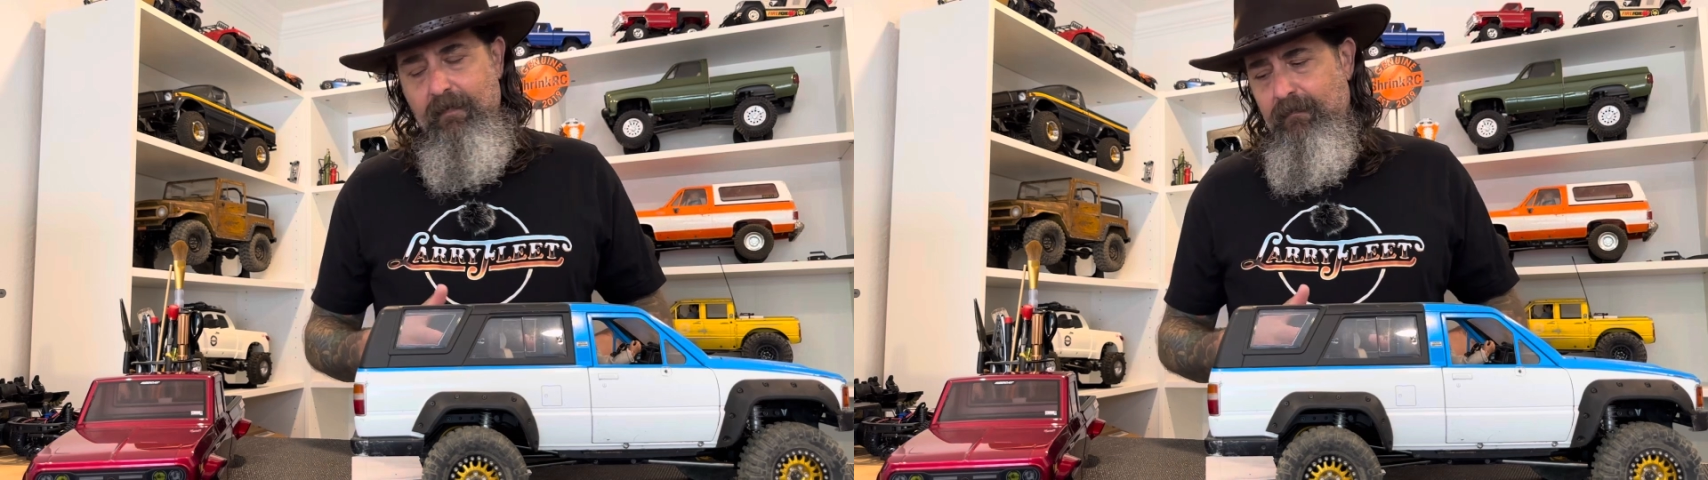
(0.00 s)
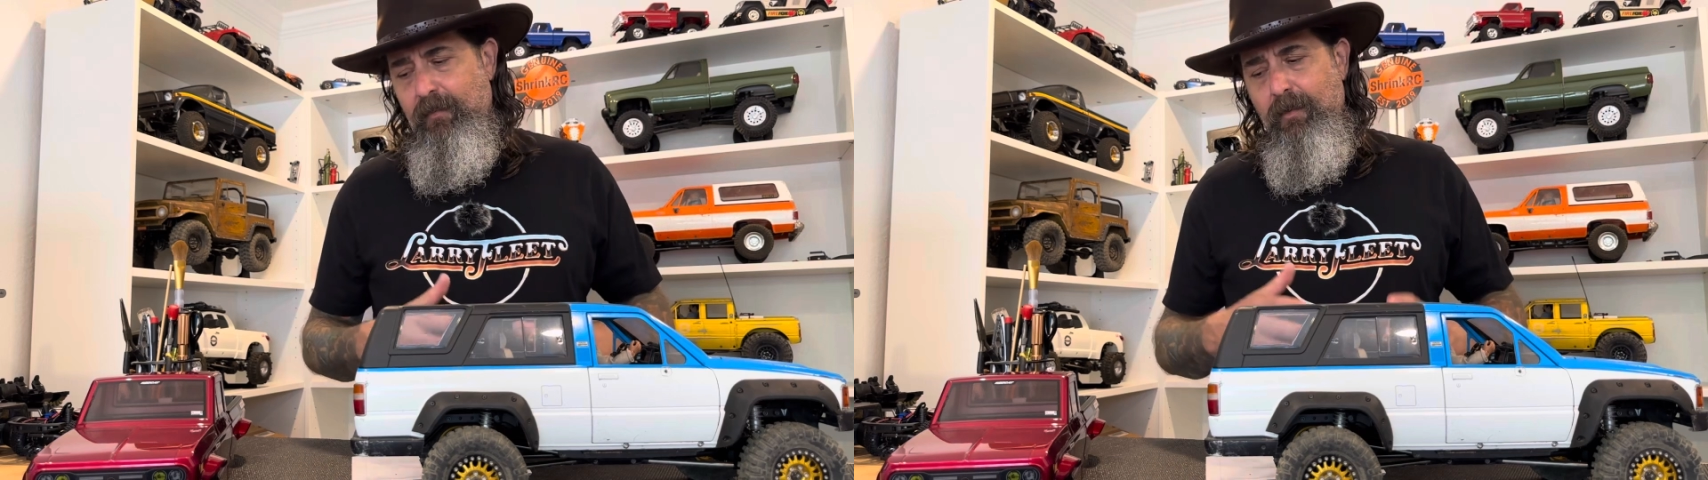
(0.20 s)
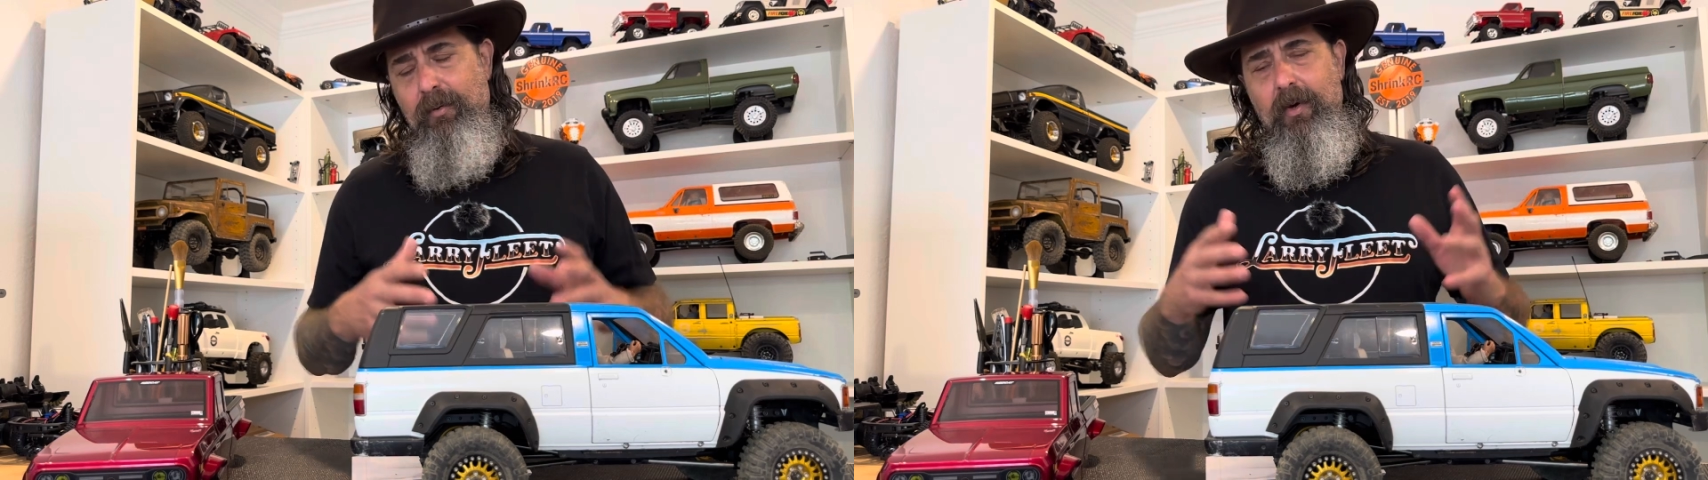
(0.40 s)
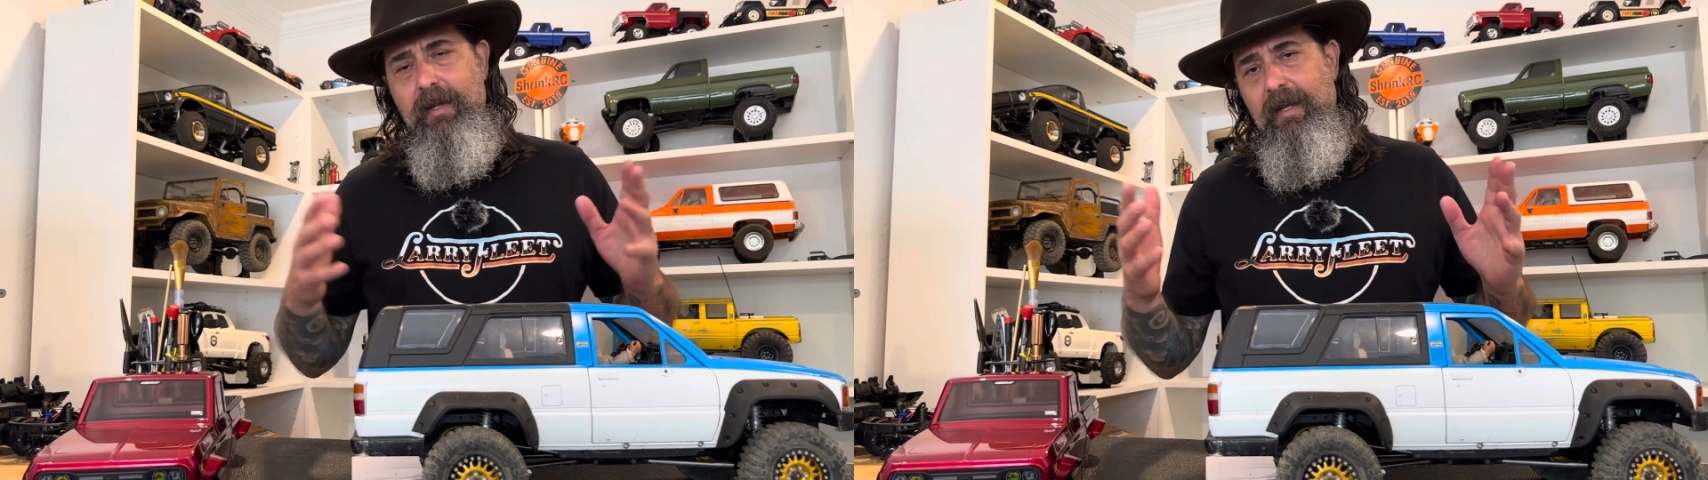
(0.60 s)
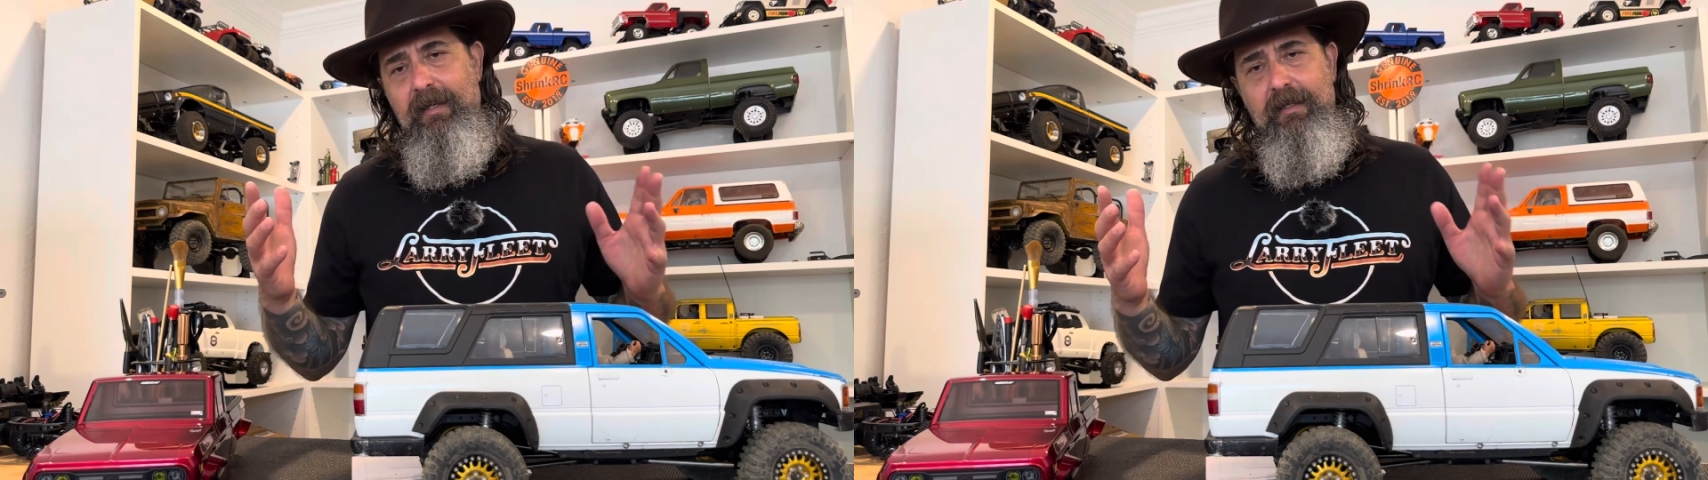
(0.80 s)

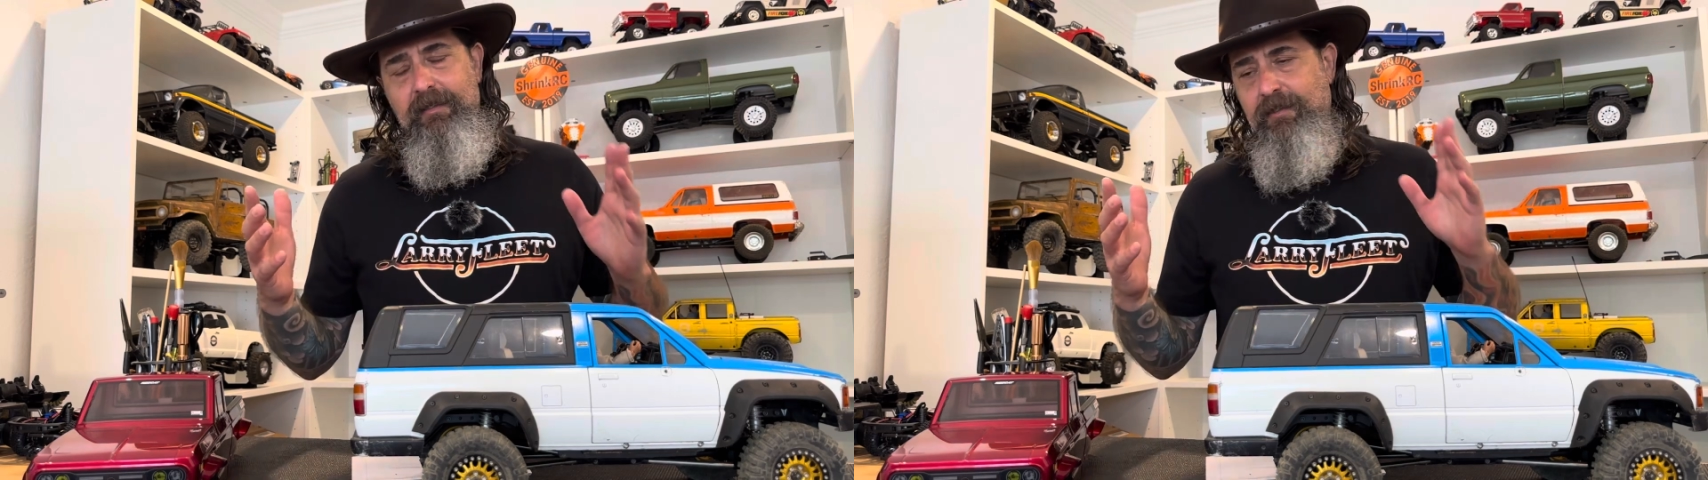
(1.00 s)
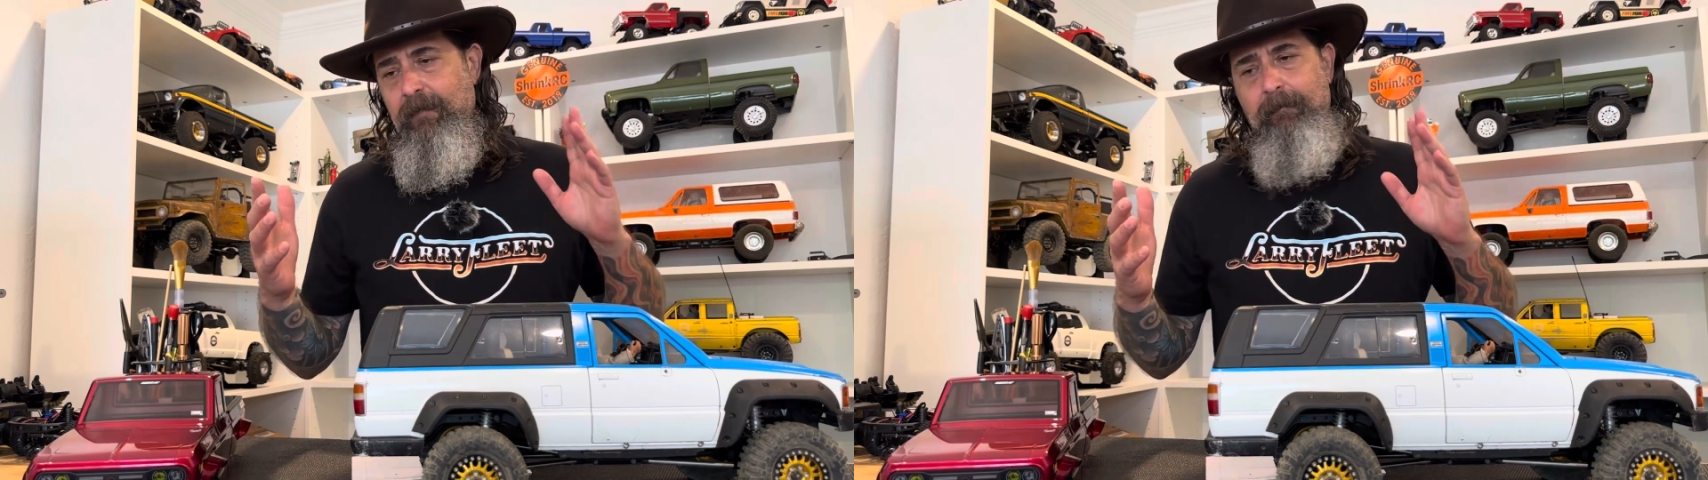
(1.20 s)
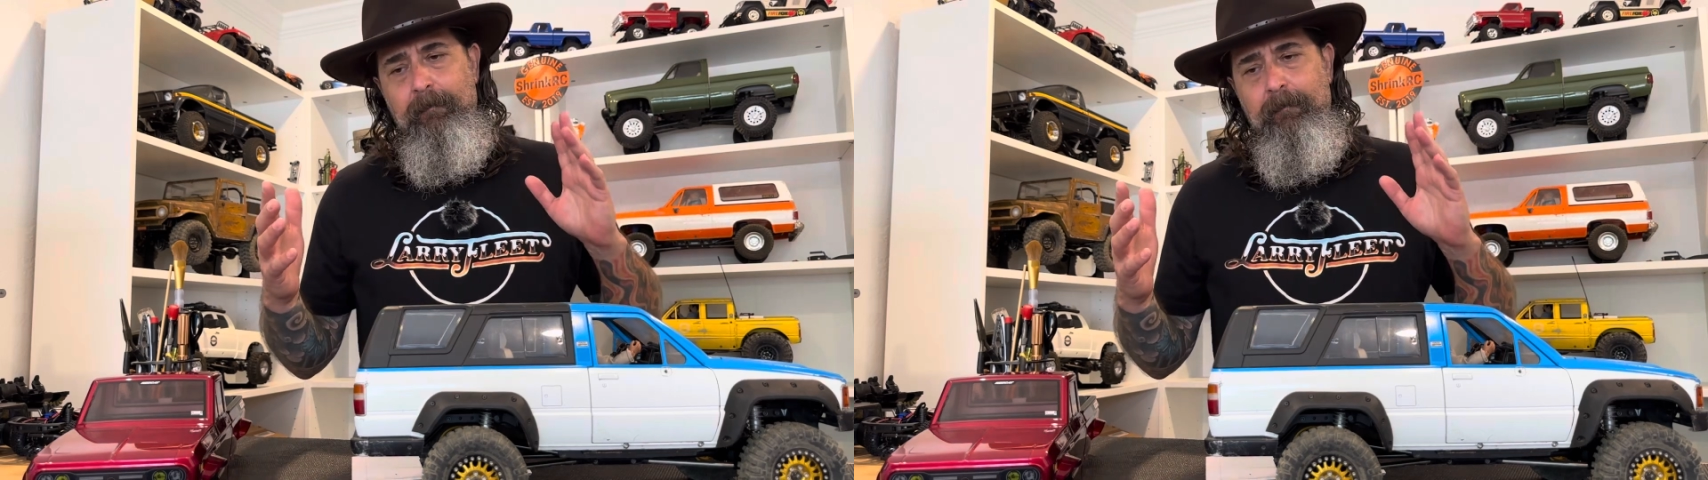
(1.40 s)
4.8 inch